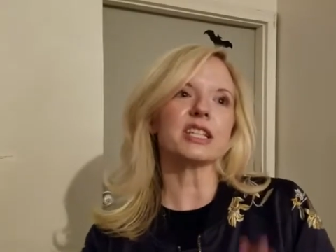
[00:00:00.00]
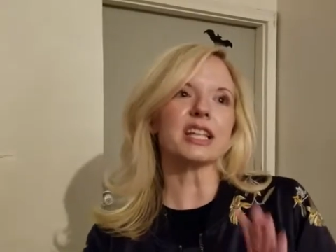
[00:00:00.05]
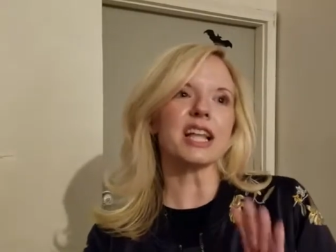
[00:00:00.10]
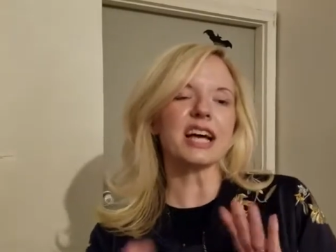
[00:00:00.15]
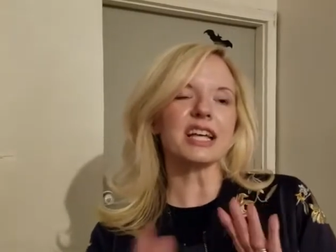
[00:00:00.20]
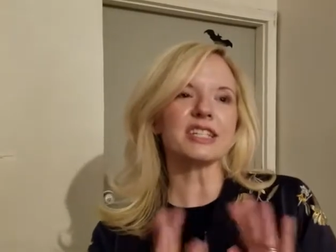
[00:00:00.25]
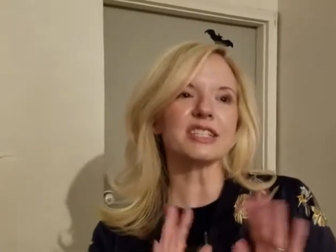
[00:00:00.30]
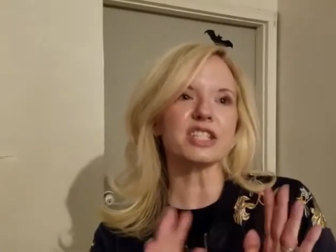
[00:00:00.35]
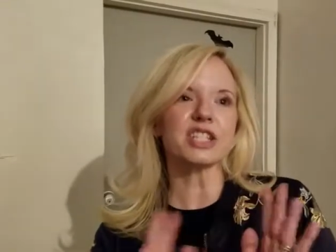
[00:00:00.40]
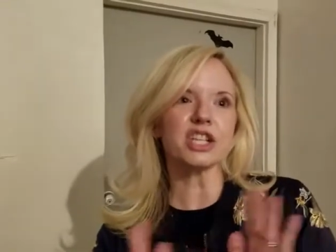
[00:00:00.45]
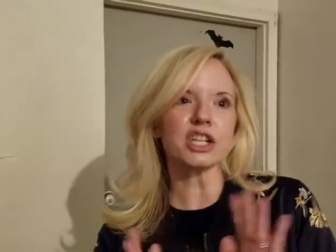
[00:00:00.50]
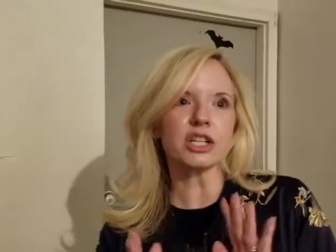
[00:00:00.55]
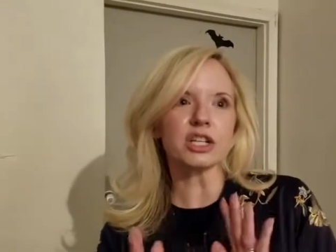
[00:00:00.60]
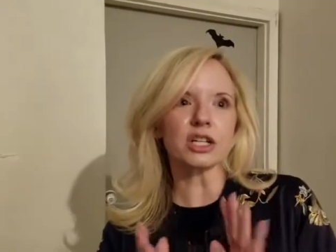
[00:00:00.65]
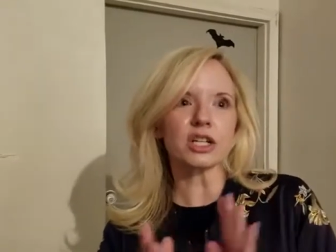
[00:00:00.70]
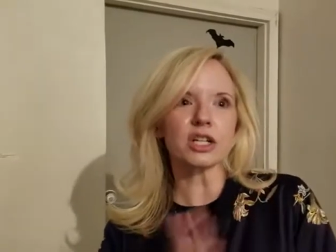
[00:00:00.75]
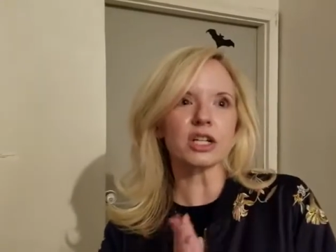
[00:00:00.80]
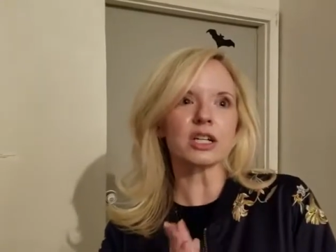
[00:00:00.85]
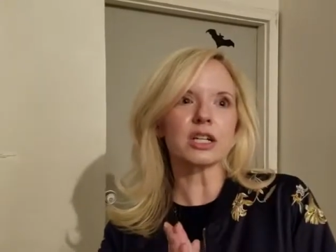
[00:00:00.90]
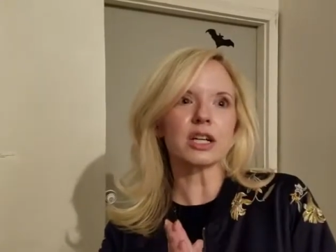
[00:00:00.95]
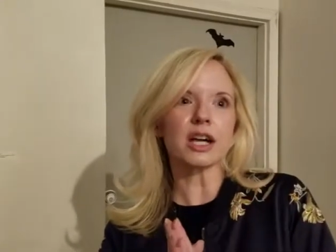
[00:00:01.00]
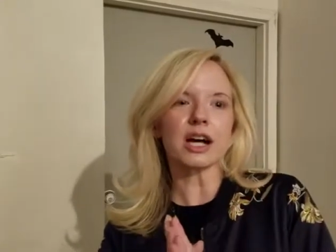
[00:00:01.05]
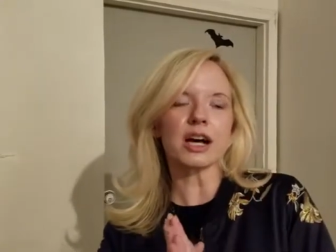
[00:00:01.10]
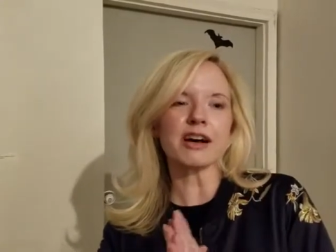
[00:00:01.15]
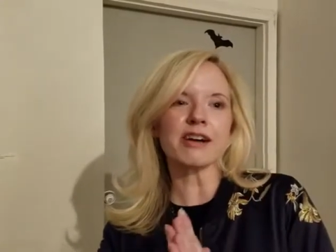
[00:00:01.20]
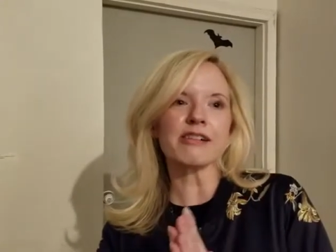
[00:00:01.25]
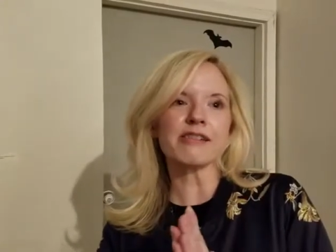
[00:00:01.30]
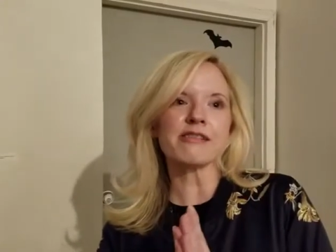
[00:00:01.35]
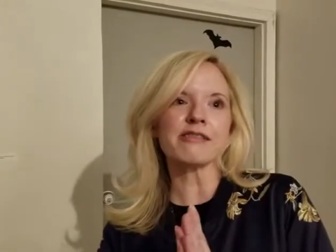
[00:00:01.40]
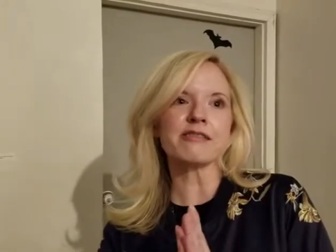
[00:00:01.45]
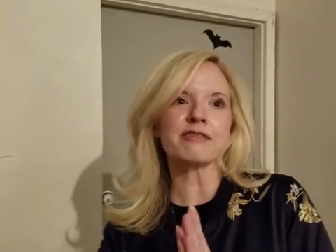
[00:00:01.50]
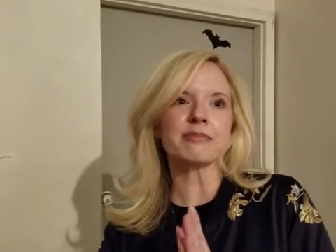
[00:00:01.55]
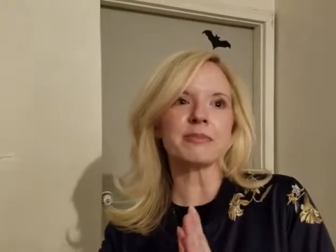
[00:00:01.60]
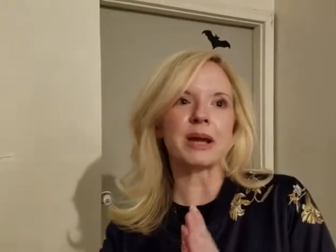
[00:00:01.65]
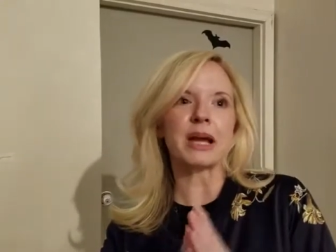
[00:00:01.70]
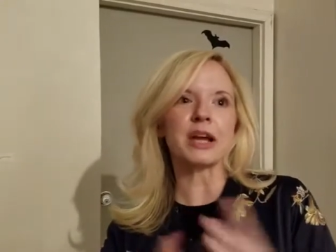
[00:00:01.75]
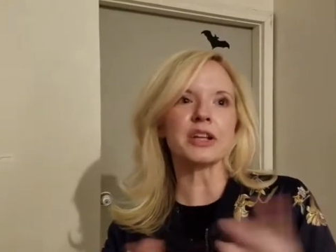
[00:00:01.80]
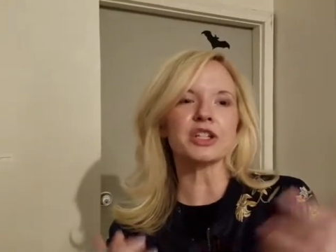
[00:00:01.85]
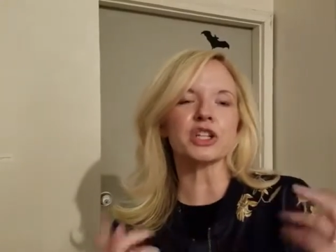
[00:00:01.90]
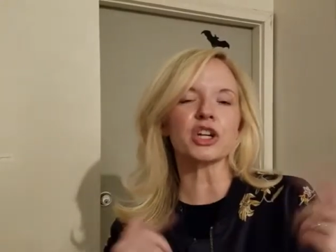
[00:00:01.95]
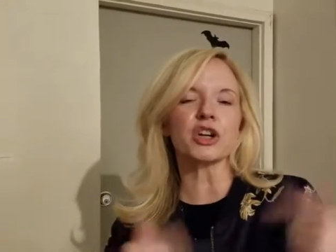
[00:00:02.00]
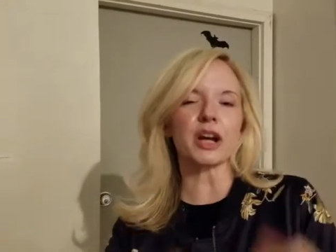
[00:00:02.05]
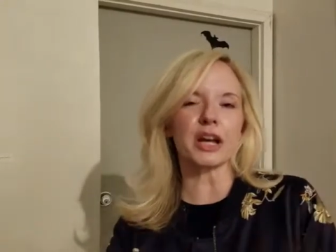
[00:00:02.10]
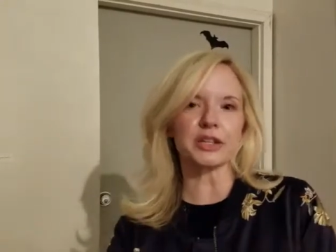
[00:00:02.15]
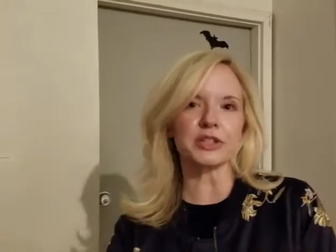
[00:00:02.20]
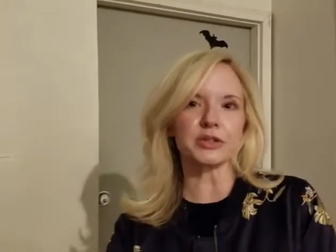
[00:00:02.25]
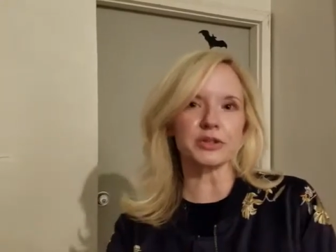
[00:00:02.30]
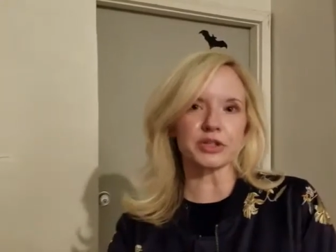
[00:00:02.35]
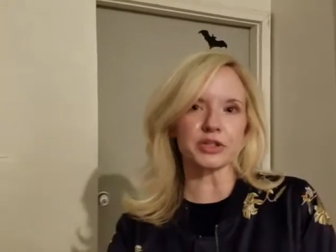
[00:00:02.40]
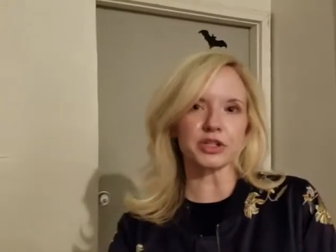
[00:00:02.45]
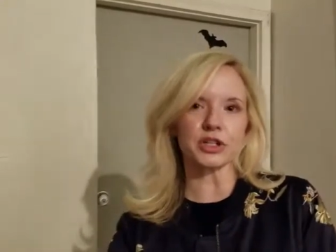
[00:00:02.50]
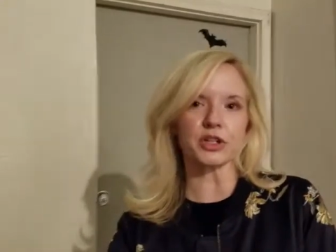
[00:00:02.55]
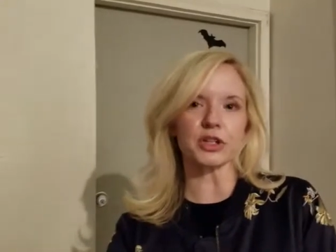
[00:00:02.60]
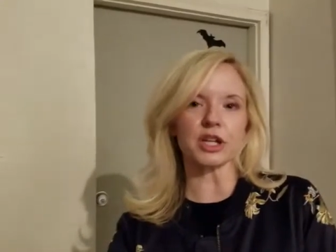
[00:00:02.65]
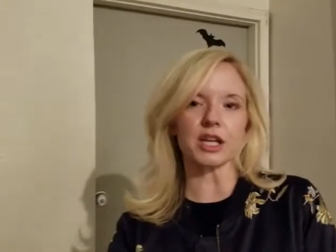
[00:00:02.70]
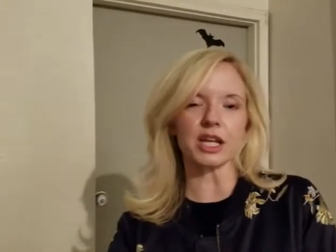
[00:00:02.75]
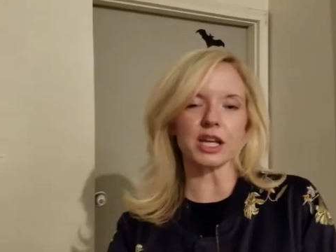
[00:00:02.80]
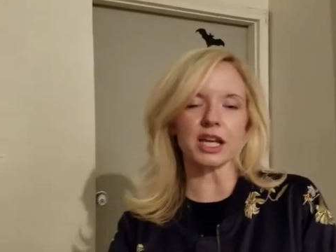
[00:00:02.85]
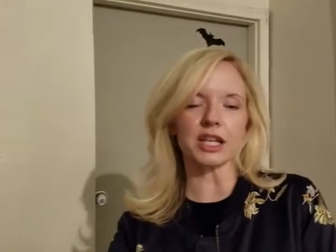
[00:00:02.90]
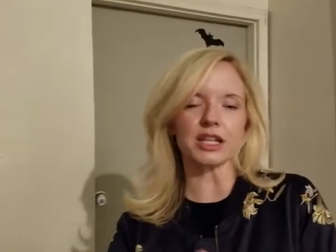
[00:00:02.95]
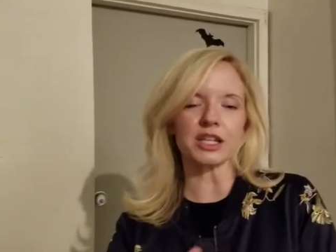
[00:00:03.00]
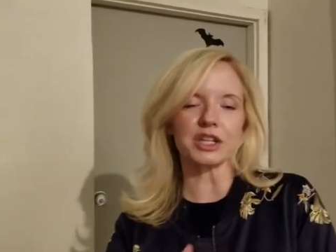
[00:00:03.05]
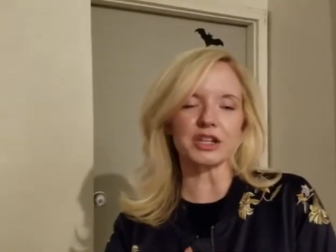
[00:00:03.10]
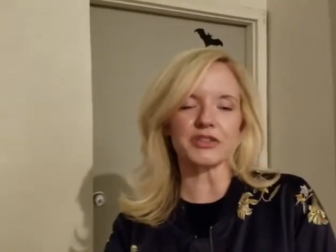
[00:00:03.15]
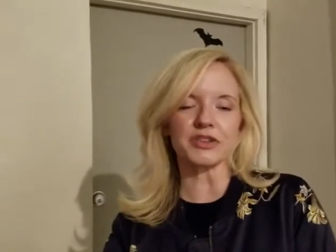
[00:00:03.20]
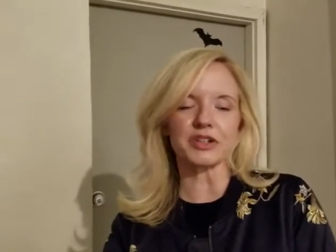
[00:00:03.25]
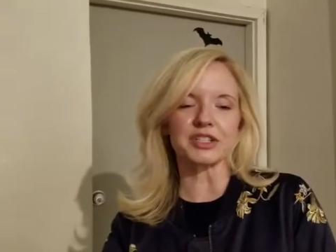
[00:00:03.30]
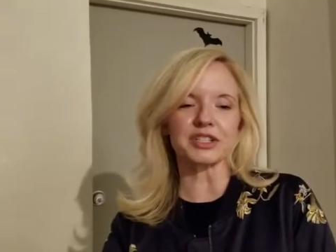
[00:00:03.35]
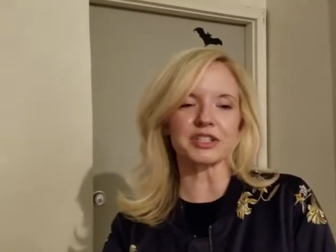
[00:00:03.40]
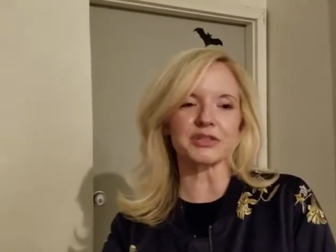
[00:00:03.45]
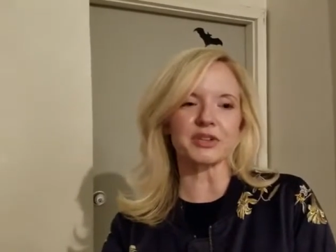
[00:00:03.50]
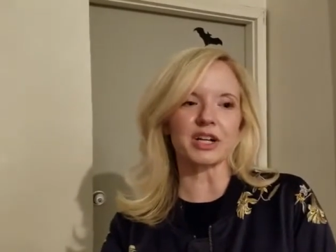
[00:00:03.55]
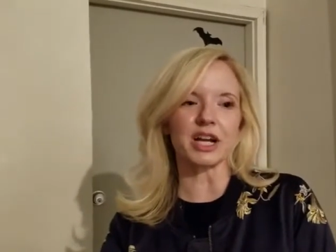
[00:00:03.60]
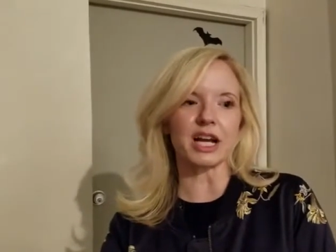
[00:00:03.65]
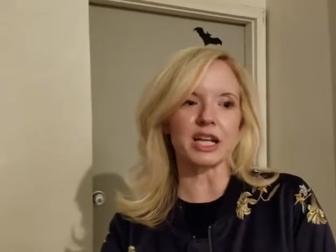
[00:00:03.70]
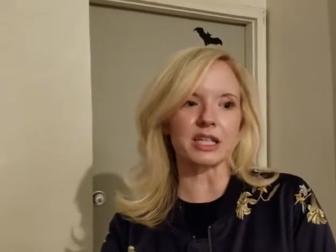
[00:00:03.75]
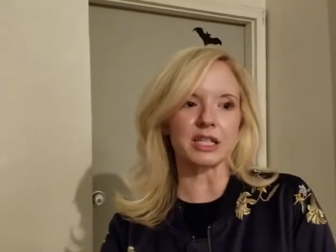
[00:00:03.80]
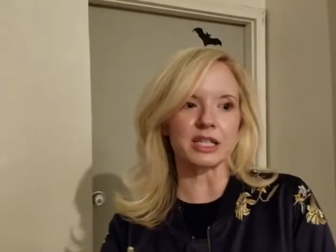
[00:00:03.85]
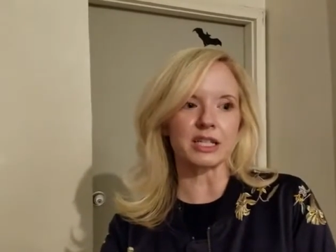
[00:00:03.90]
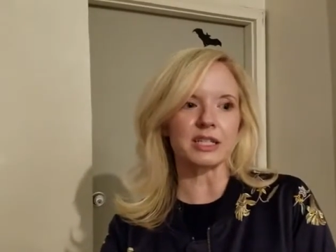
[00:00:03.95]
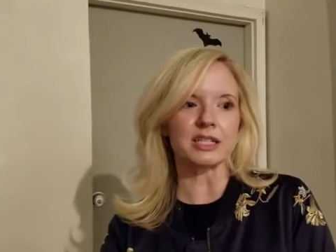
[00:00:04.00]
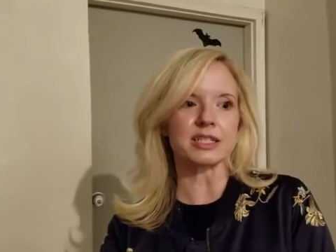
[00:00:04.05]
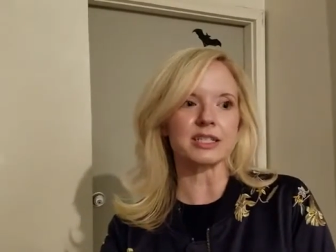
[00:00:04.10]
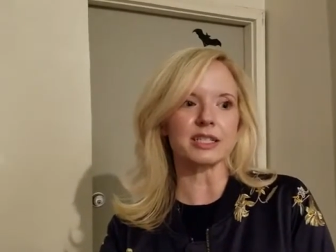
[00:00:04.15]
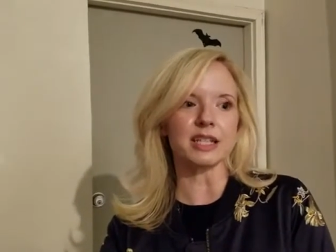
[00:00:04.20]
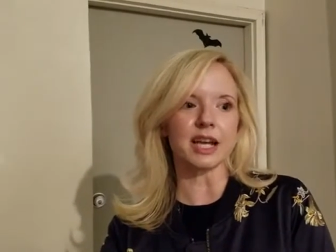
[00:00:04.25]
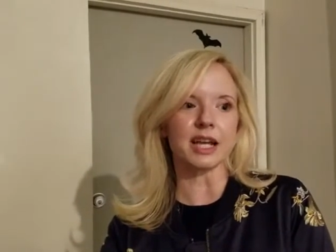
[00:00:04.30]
The last year of my undergraduate degree at the University of Rhode Island,